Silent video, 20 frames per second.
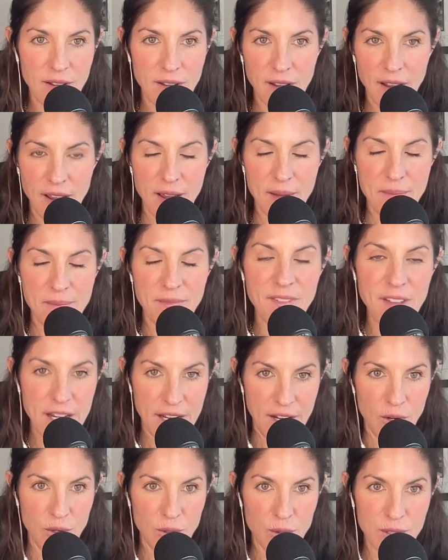
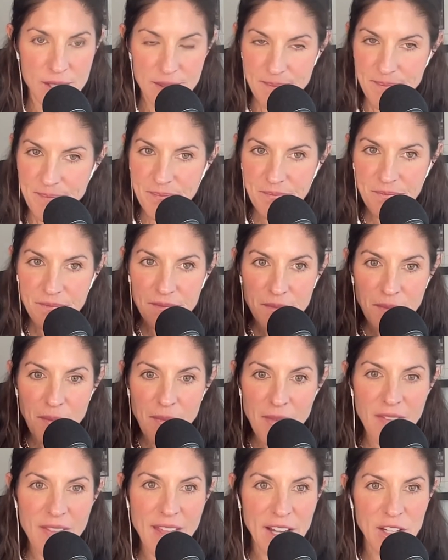videos
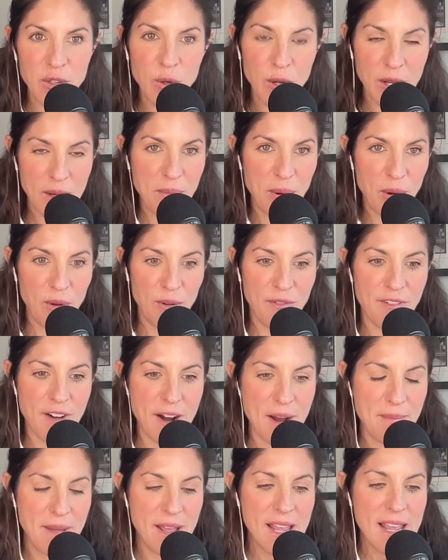that you can pull
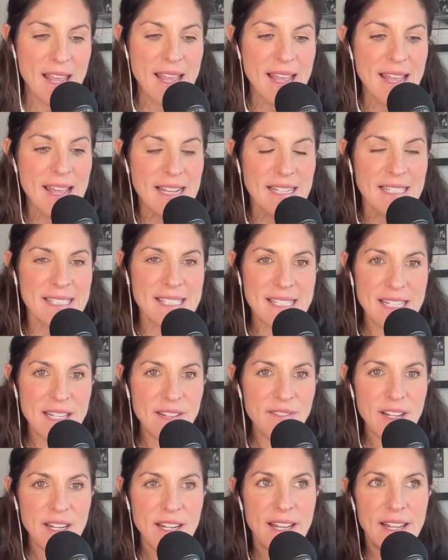from.
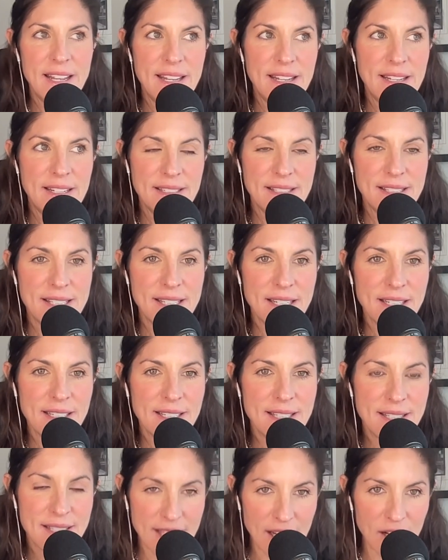Stephen is
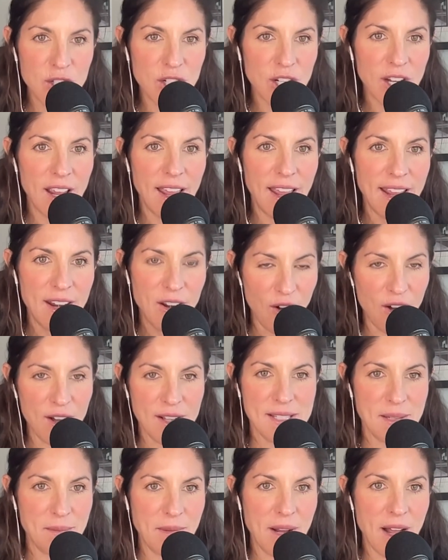such an
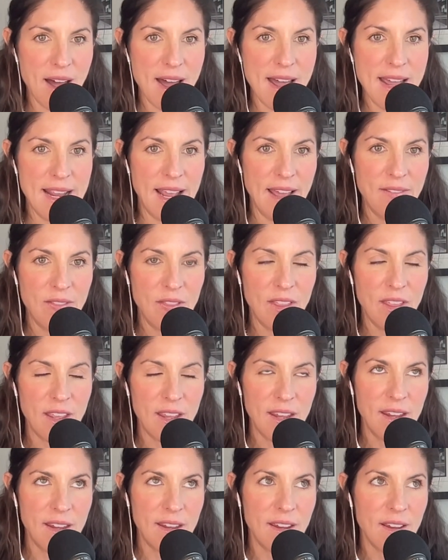awesome guy, and
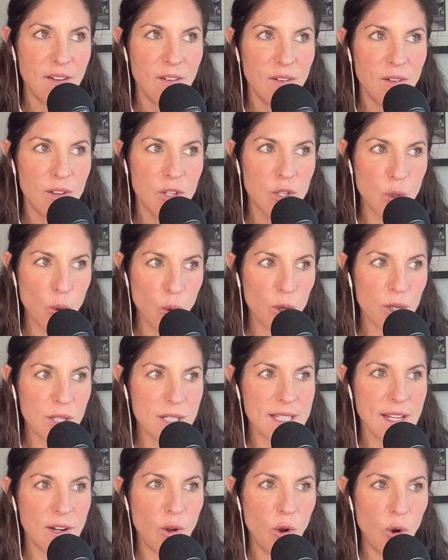the
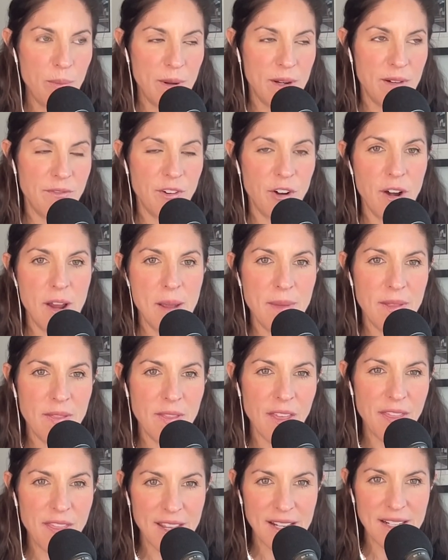doors that opened for him
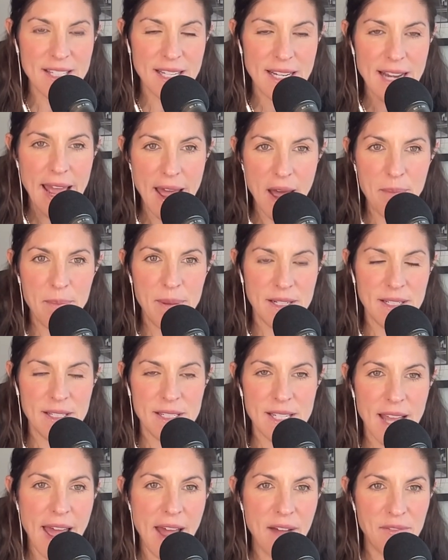and the things that
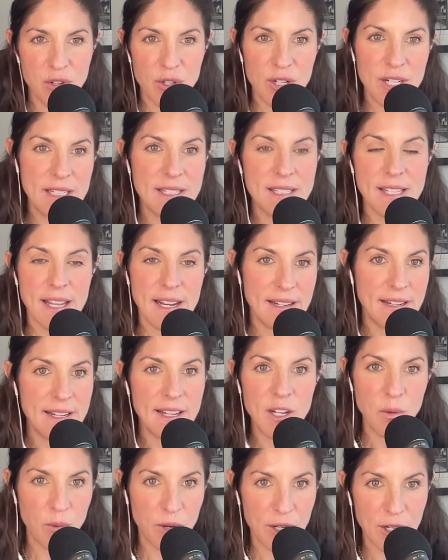happened after he decided
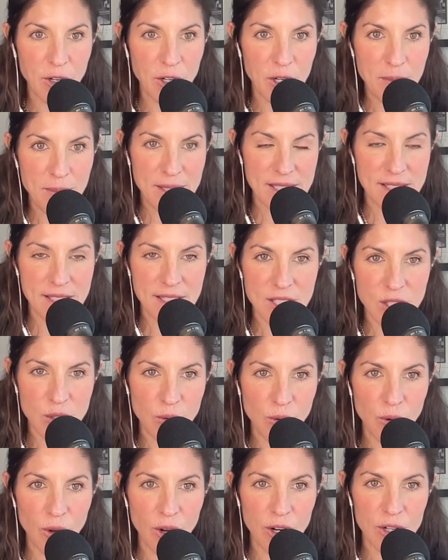he didn't want to go to business
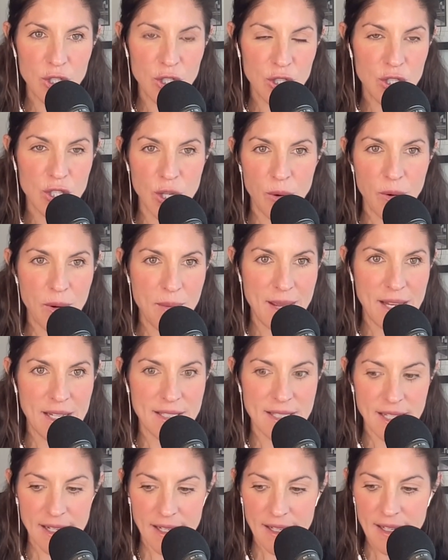school are just so
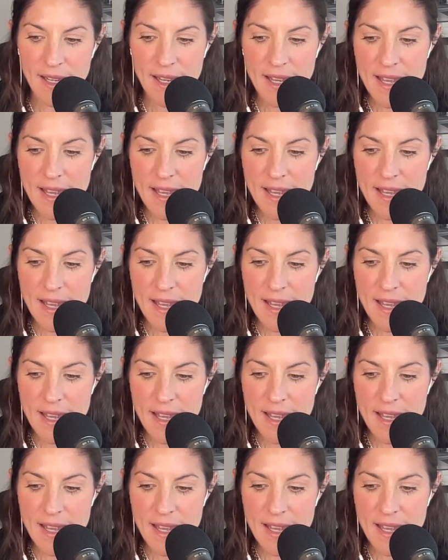amazing.